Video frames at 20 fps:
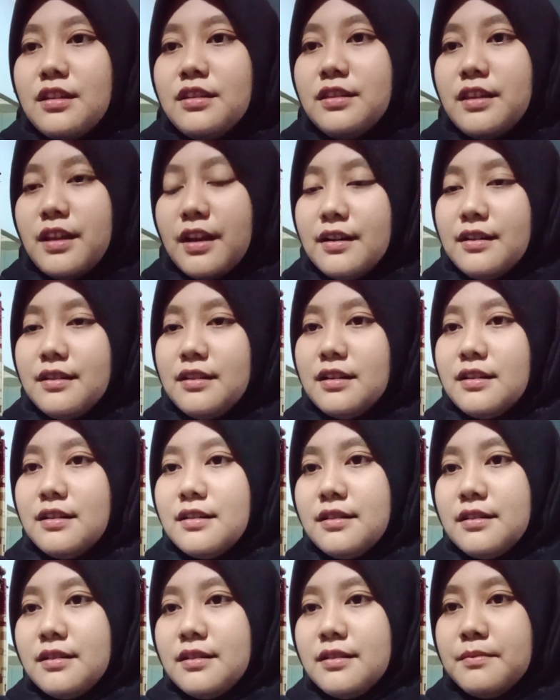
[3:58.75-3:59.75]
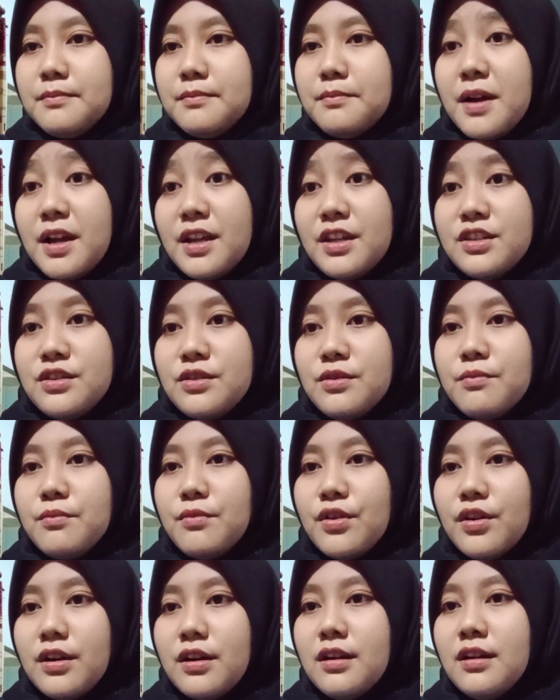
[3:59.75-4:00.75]
there learn much
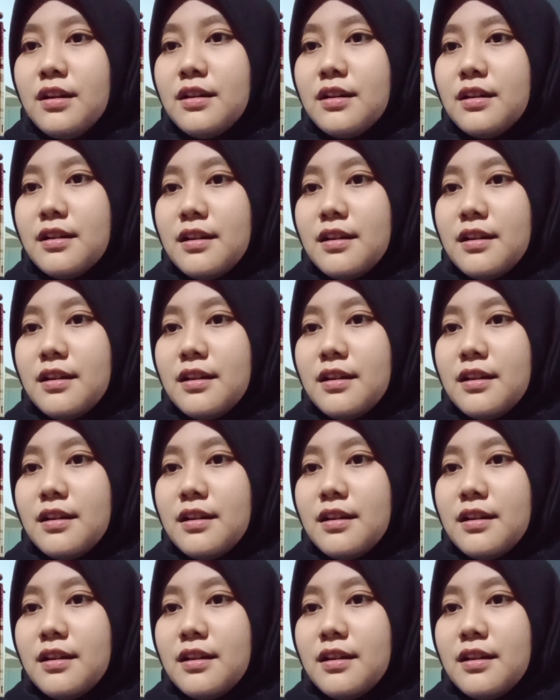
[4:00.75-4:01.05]
more